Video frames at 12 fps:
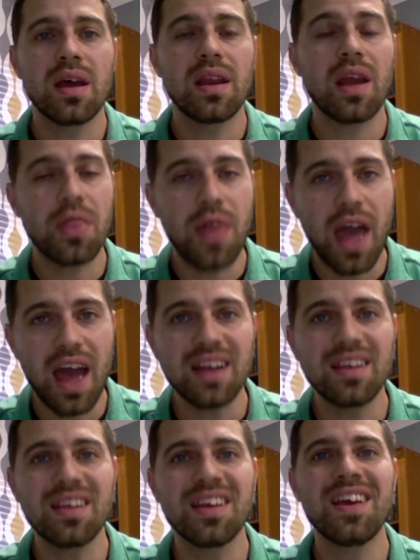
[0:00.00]
Now
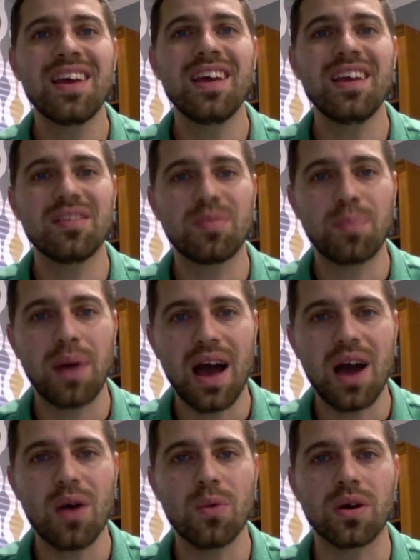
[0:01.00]
that is
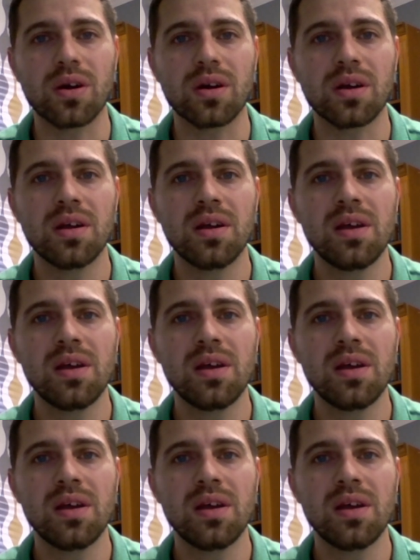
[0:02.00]
power.